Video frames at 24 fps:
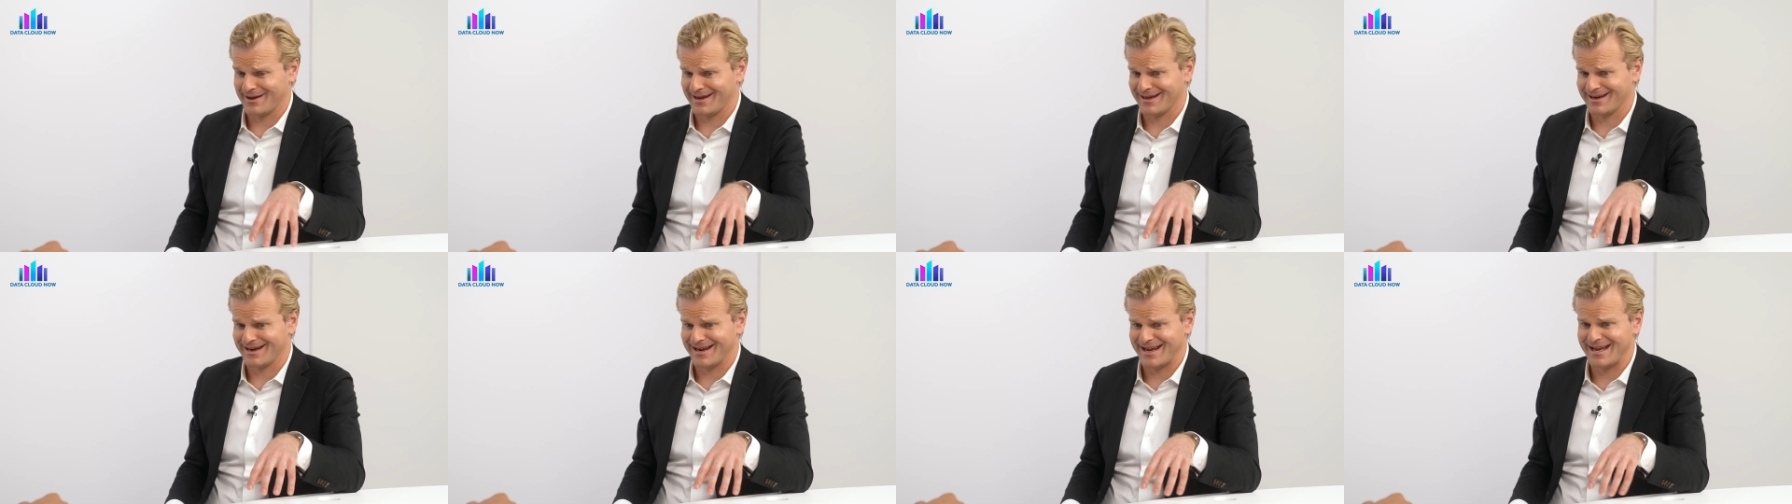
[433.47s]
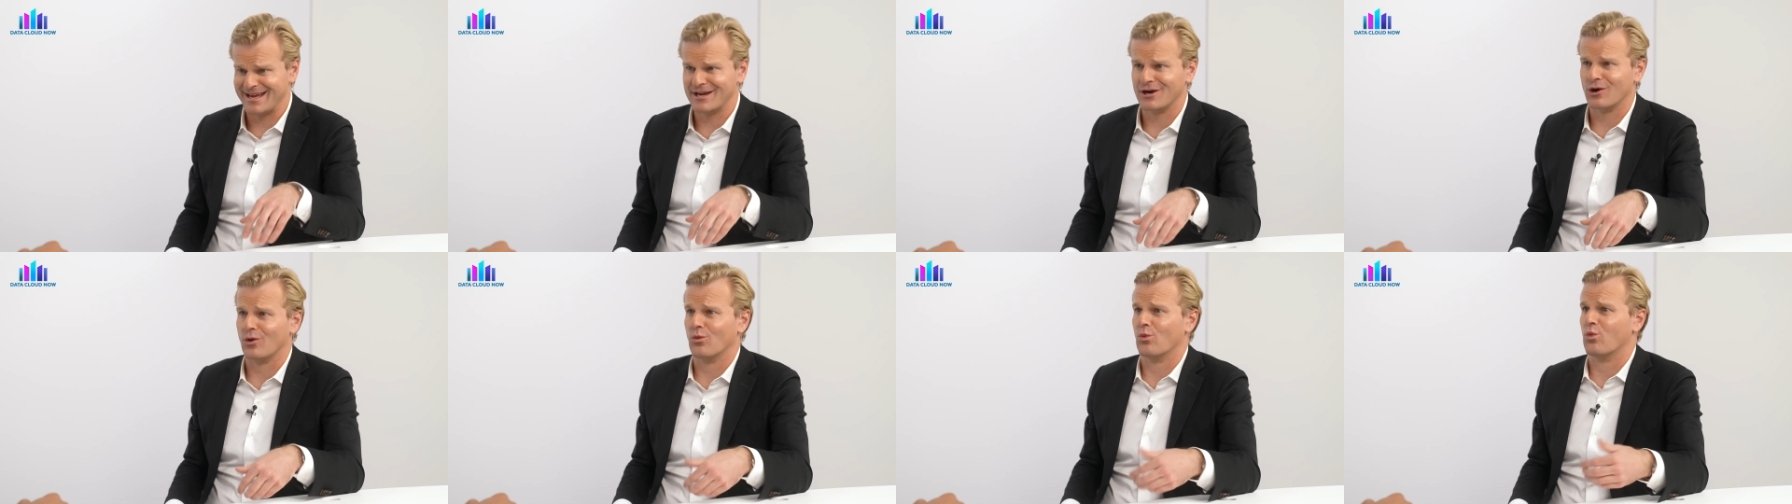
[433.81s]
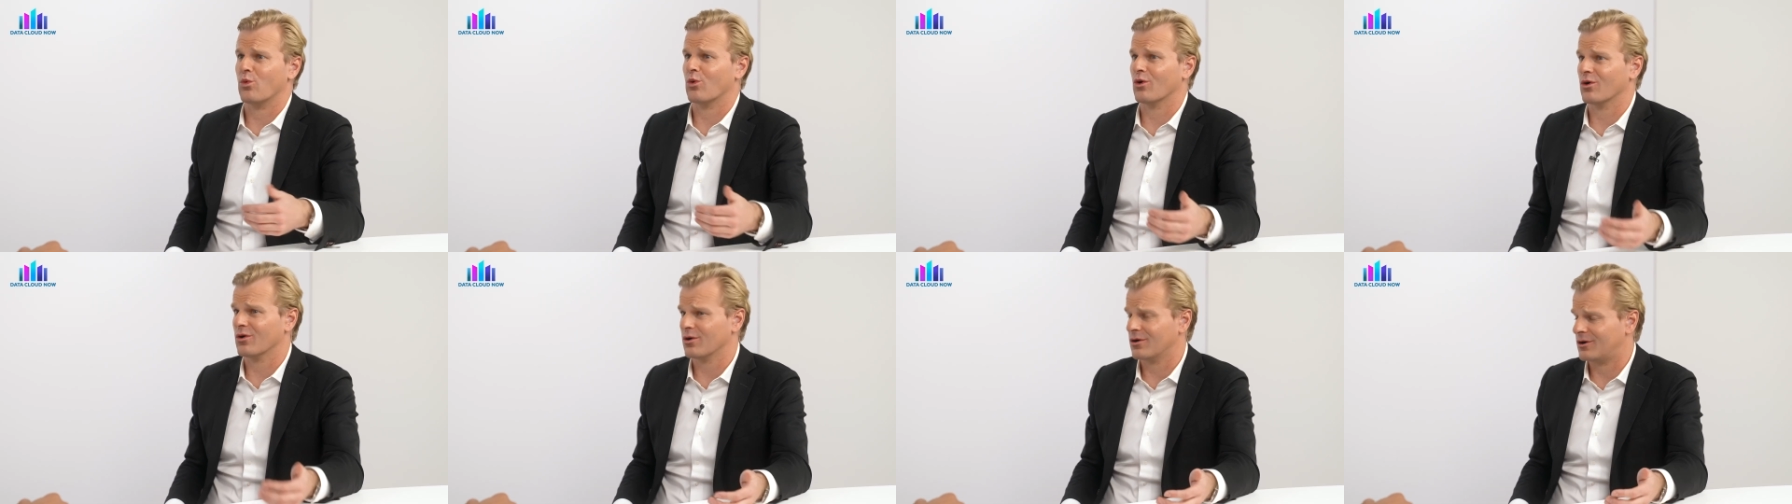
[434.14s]
And yeah. in a
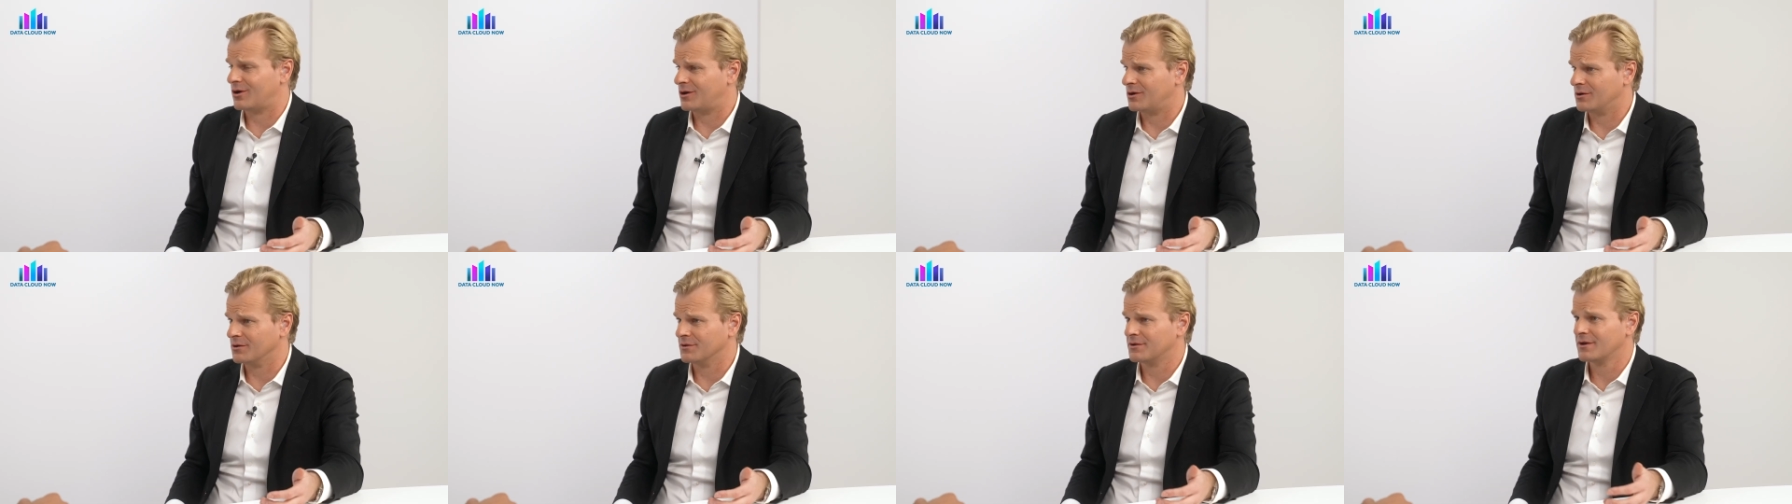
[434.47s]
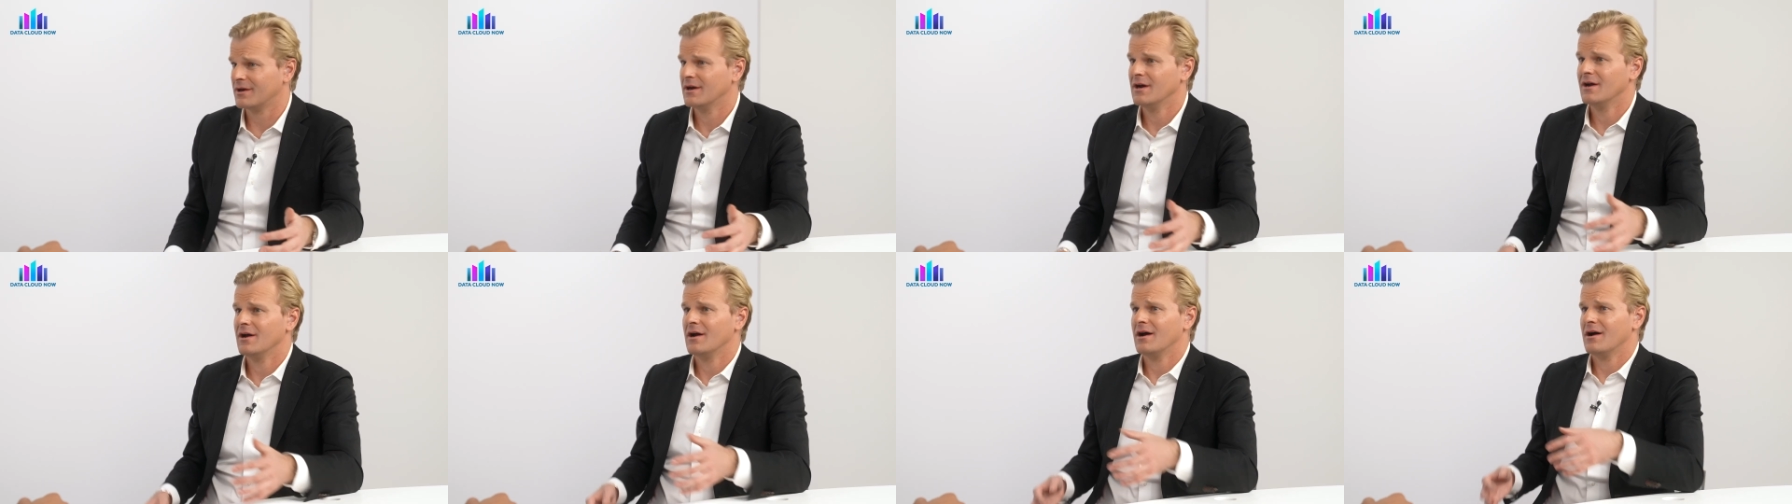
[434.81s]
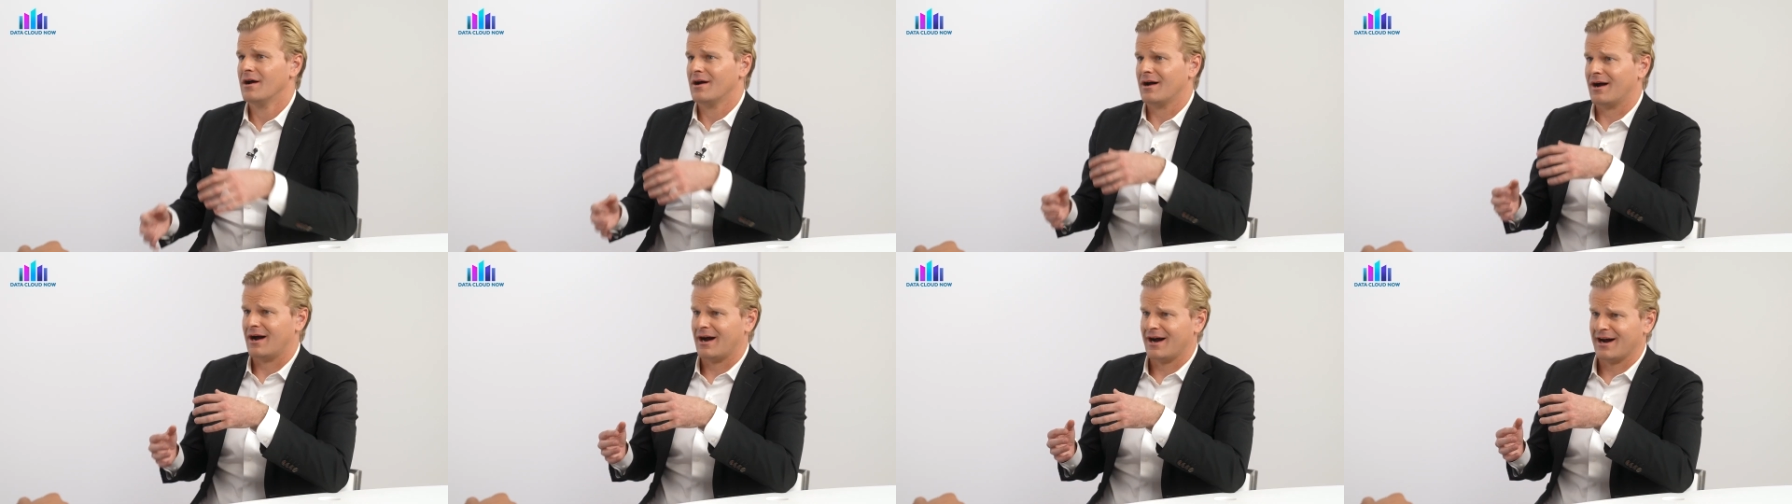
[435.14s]
world
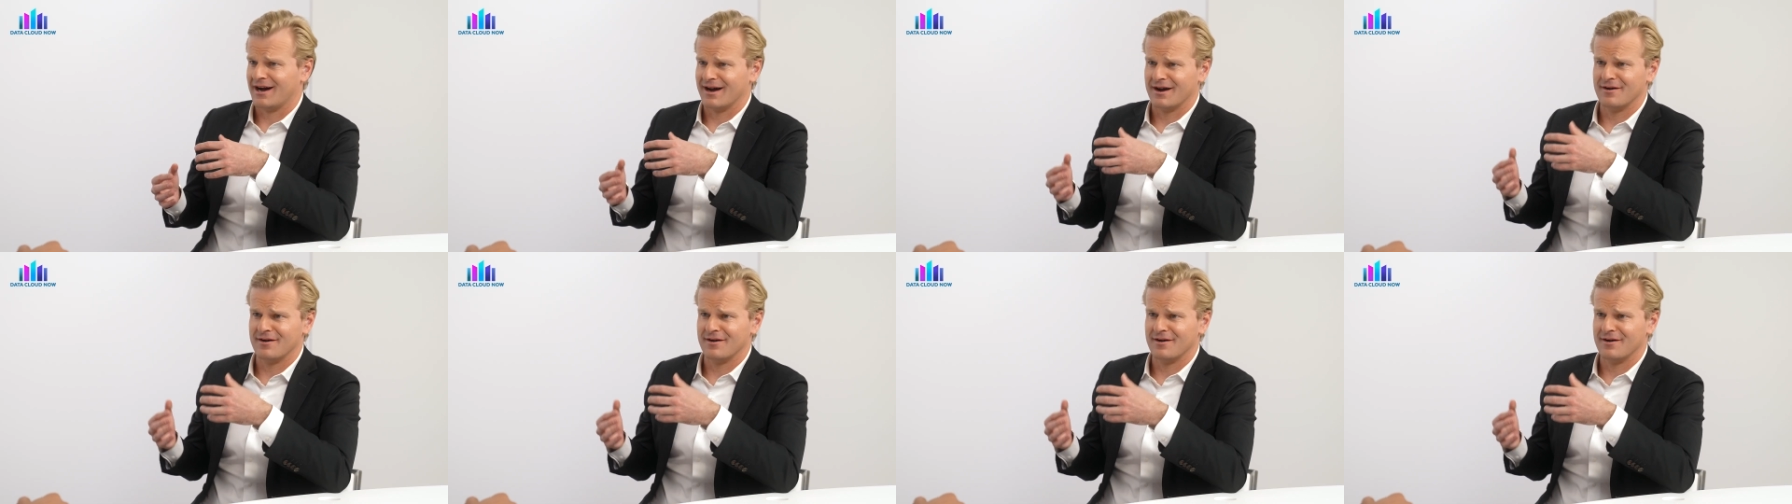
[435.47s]
uh,